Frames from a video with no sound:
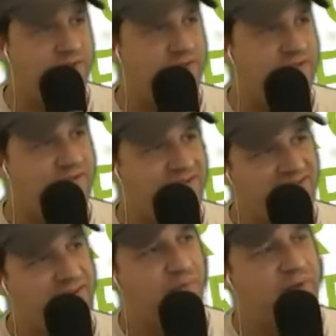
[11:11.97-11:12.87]
You need to
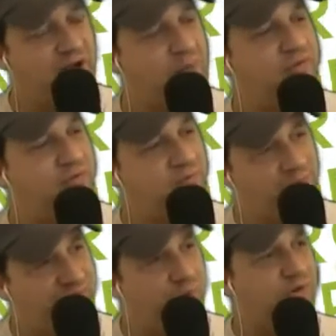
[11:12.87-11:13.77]
prepare
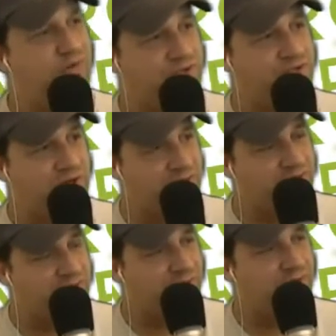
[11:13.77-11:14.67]
before the
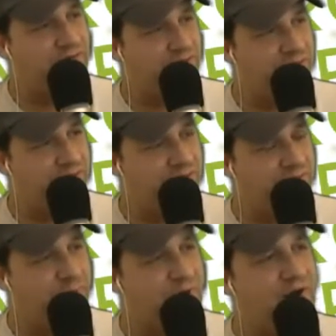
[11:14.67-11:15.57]
show. You need
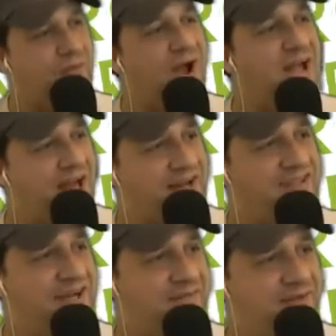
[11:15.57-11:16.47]
to prepare way ahead of time.